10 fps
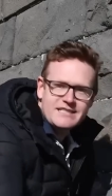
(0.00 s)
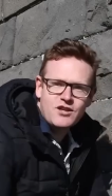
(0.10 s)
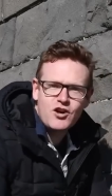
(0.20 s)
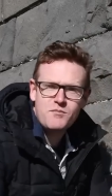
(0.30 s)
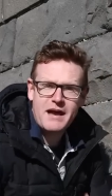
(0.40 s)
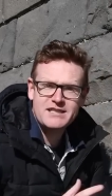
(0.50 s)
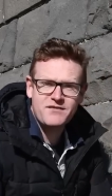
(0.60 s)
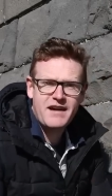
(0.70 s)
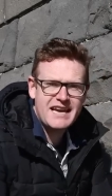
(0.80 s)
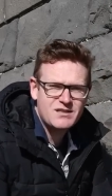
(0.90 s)
is known by
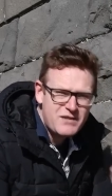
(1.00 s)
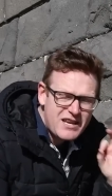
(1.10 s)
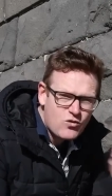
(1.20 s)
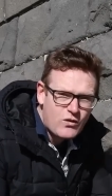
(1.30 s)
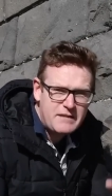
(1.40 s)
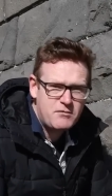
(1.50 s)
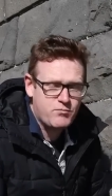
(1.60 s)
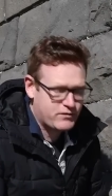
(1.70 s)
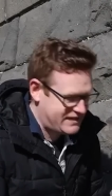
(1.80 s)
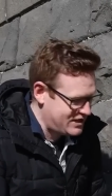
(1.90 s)
surveyors with incredible
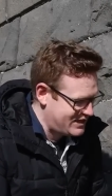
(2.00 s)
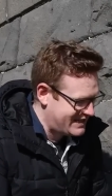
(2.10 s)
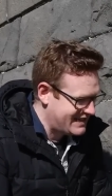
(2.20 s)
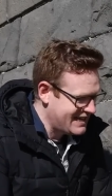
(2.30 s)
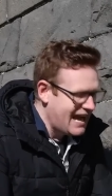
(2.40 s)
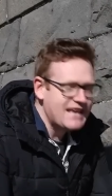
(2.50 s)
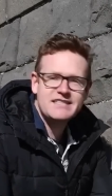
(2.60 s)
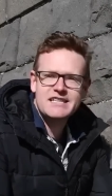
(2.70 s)
precision and